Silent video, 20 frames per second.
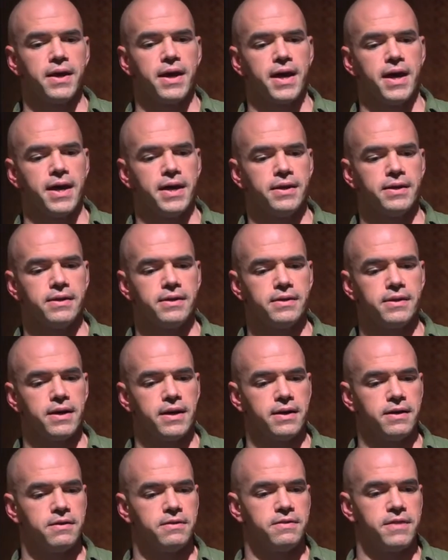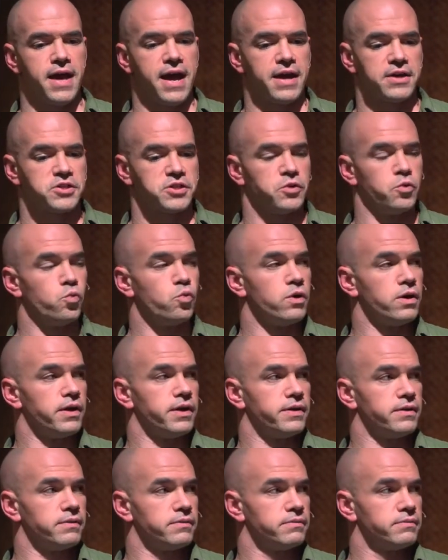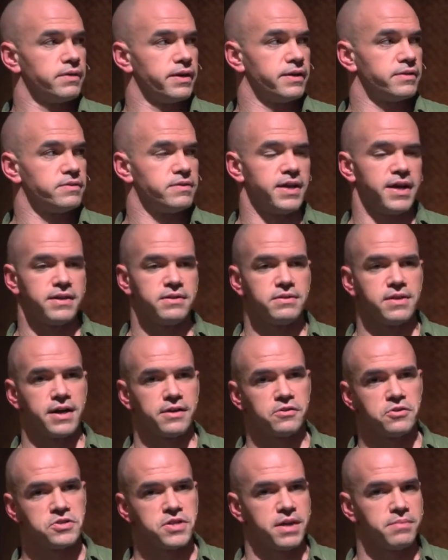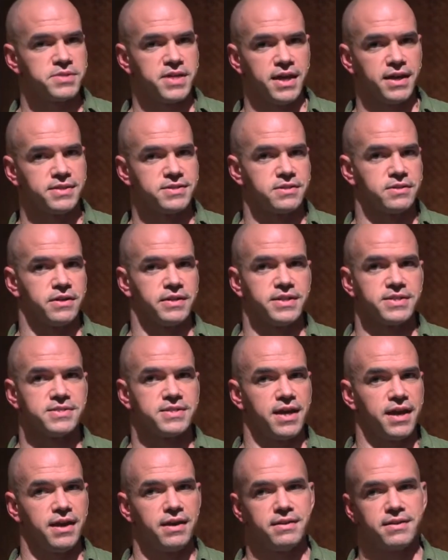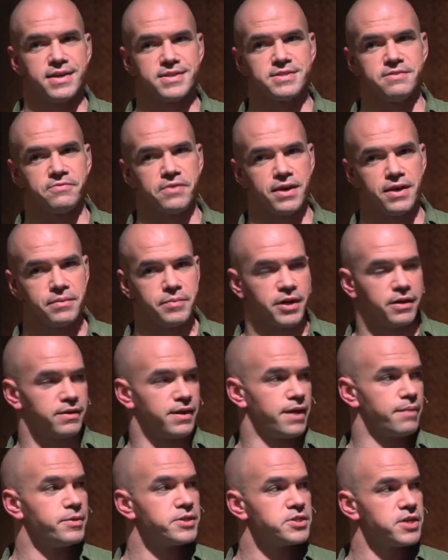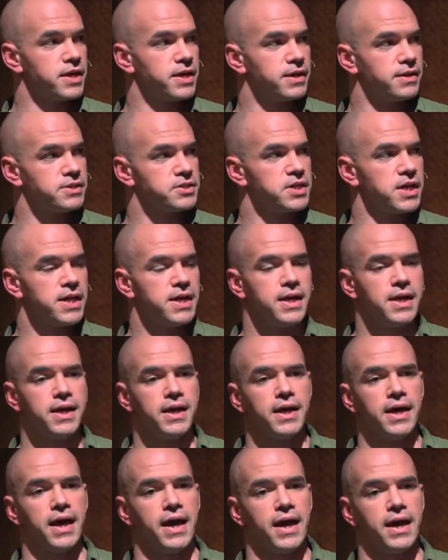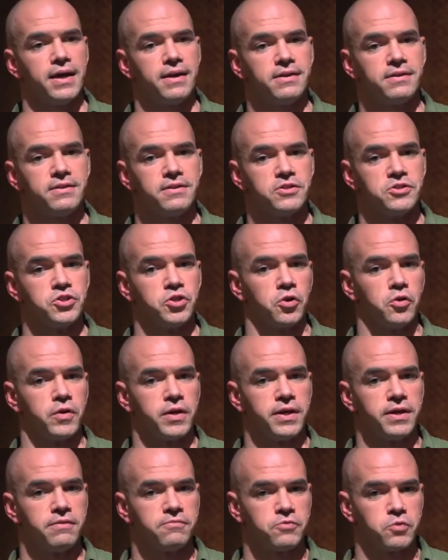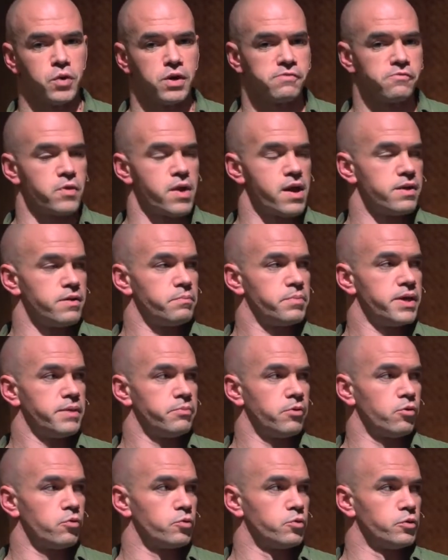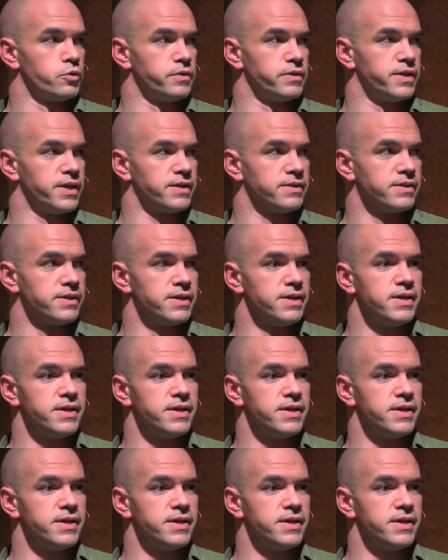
and they actually won. They had Dr. James Hansen on the stand testifying about climate change, and the jury of 12 random people ruled that